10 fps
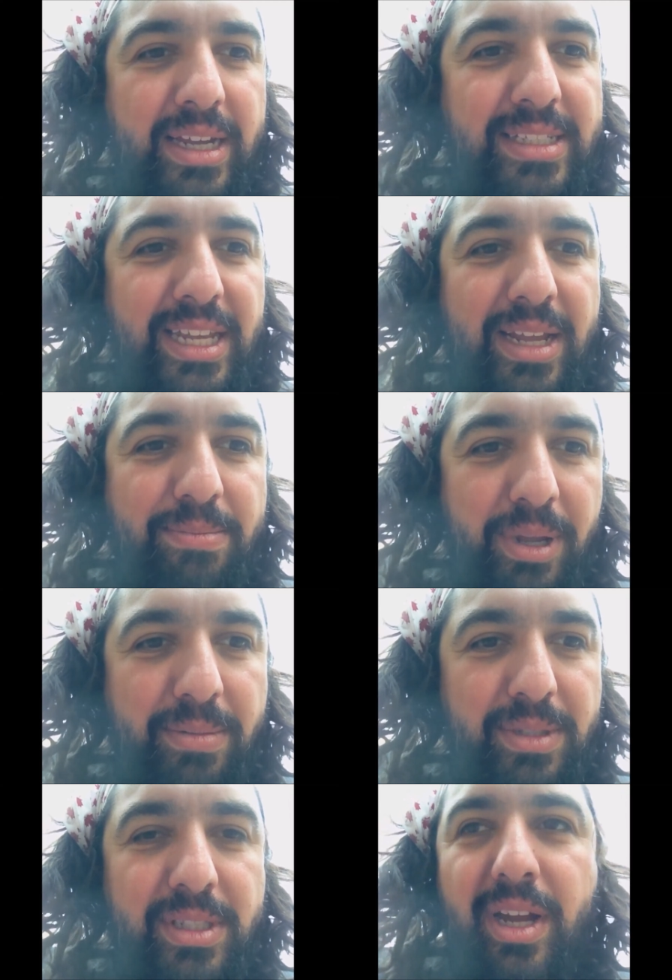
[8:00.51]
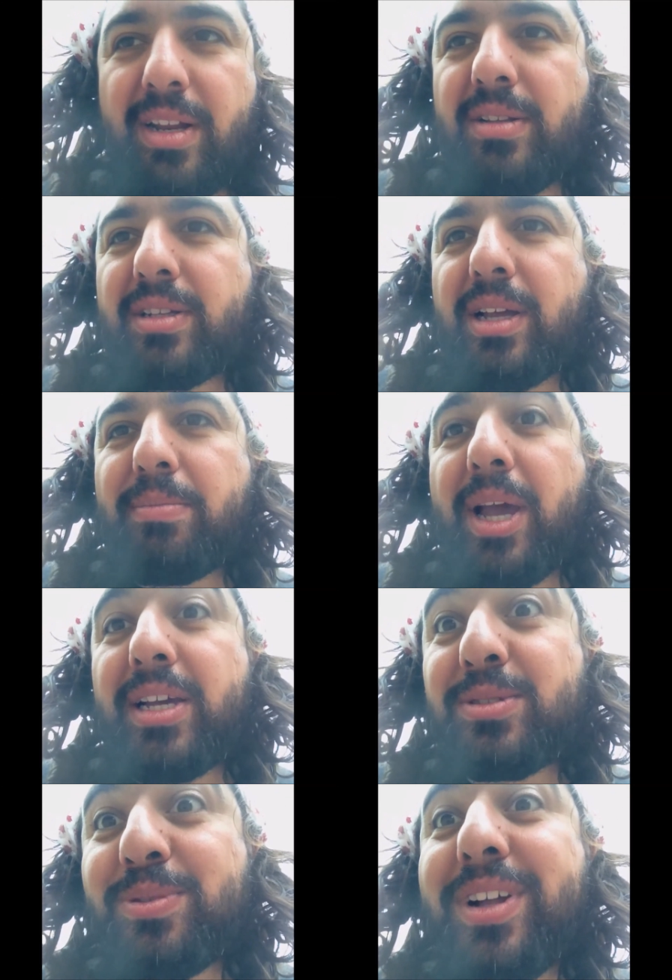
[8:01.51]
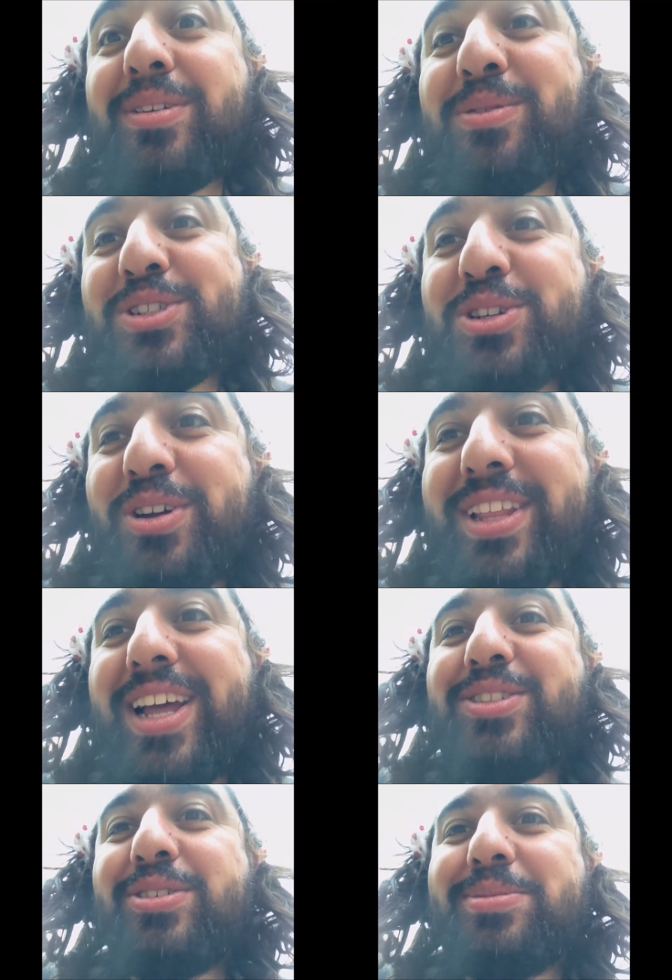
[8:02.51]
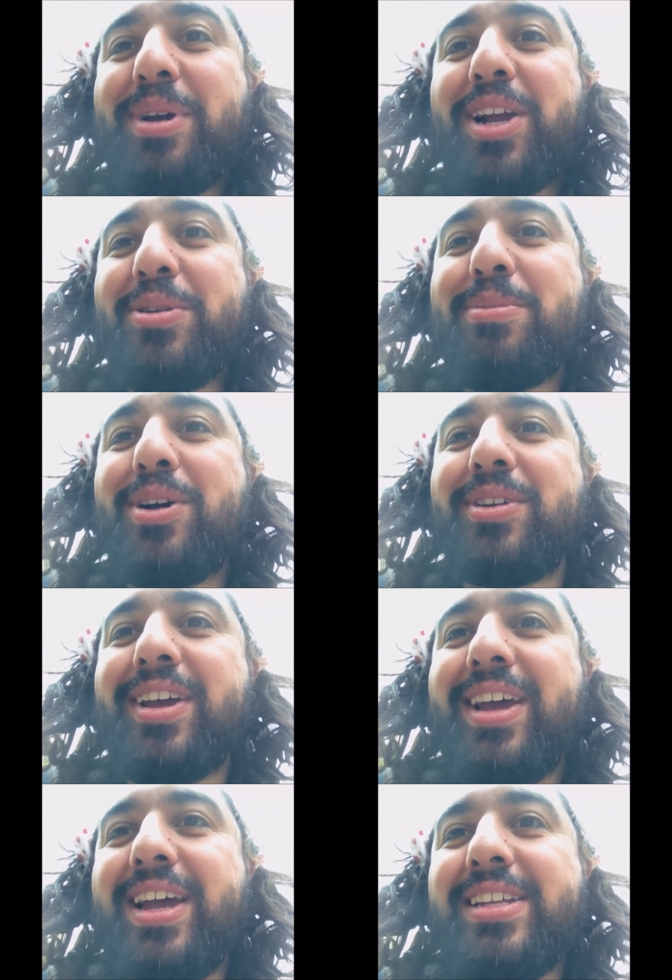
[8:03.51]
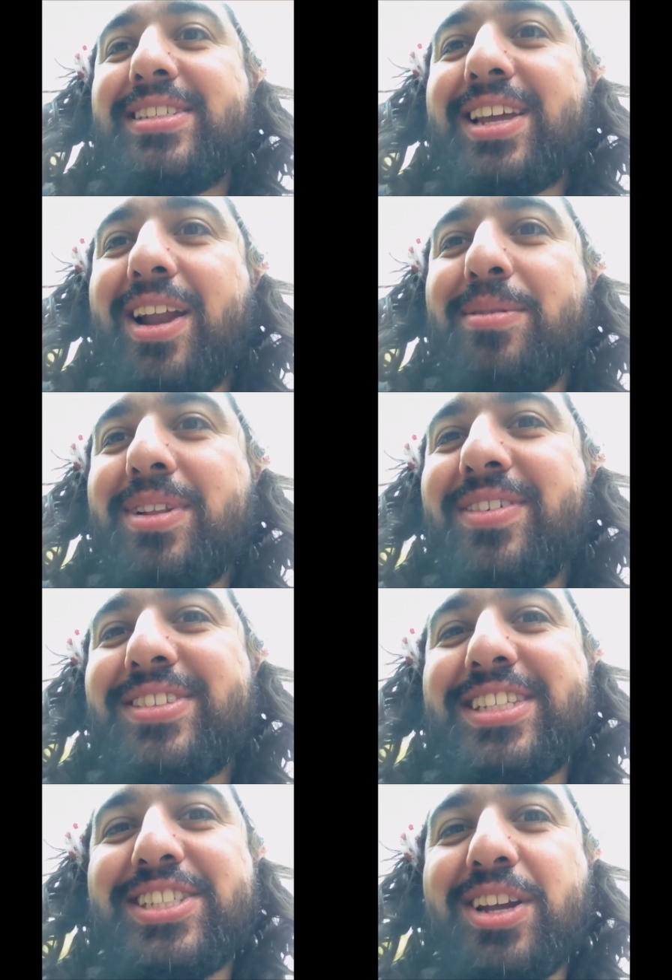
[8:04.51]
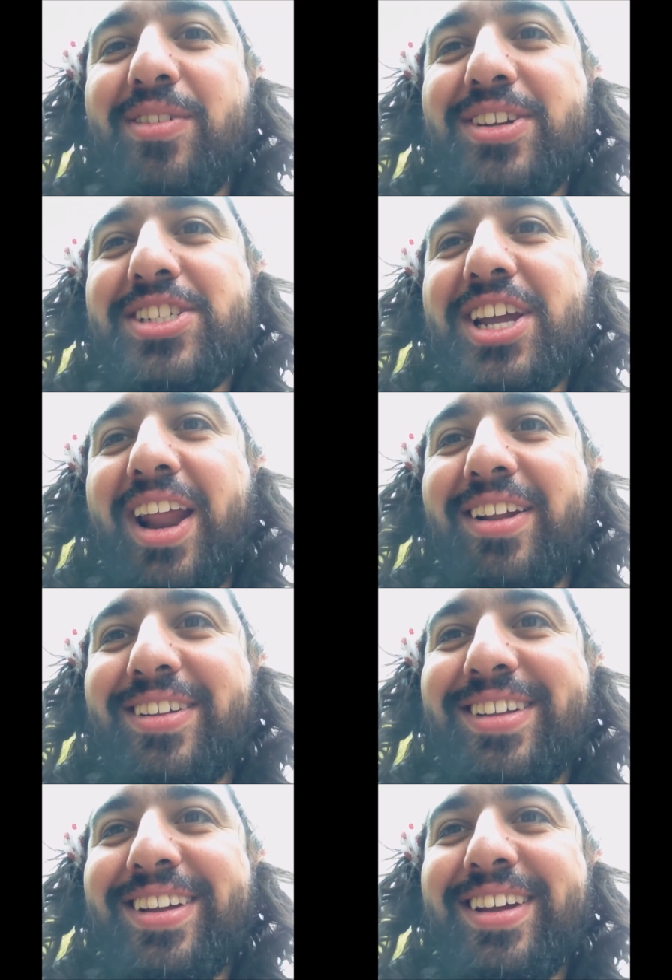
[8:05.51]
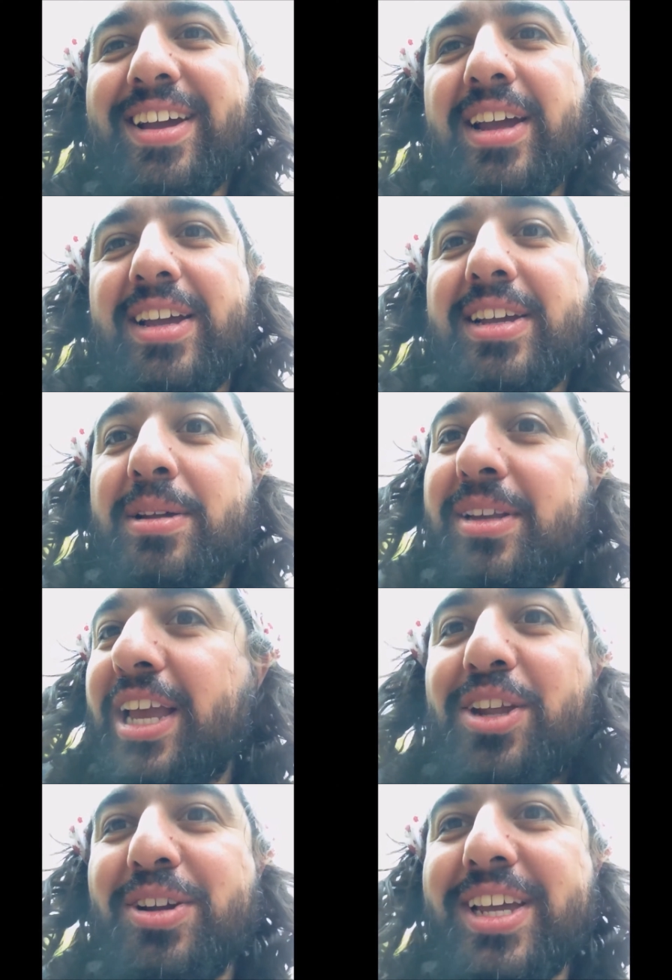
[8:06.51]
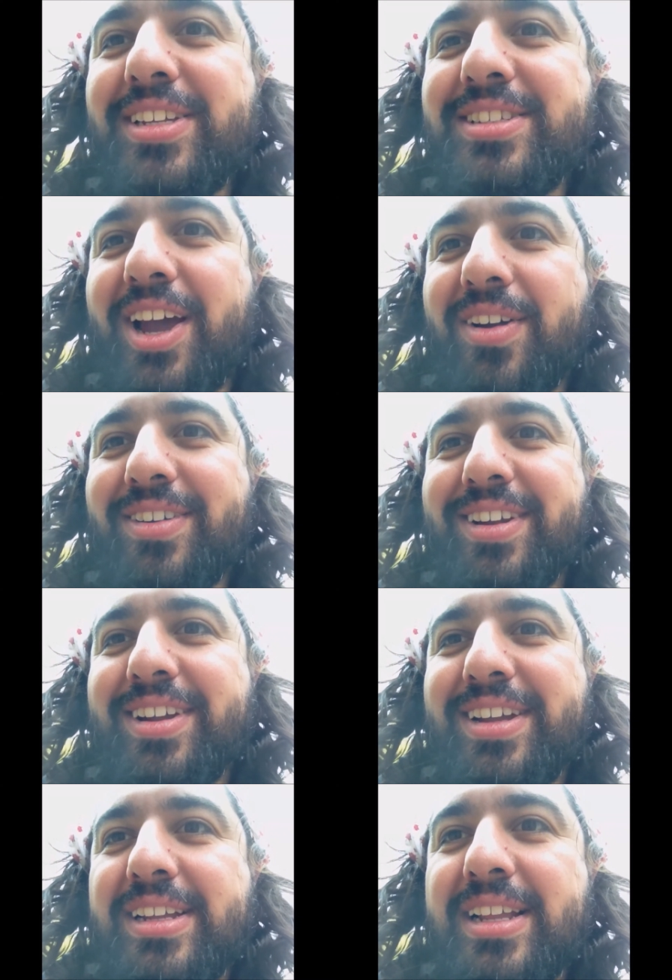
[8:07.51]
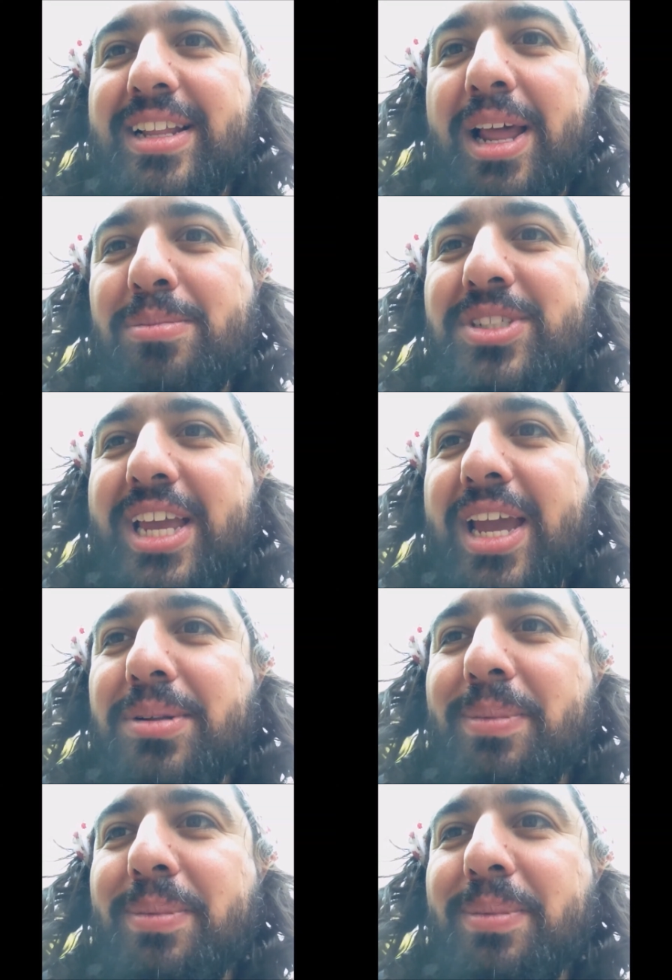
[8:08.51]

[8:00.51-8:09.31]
guess ant babies kind of look like maggots. We'll show you that too in micro mode. Just kind of like Discovery Channel. Get your kids out. Let them see ant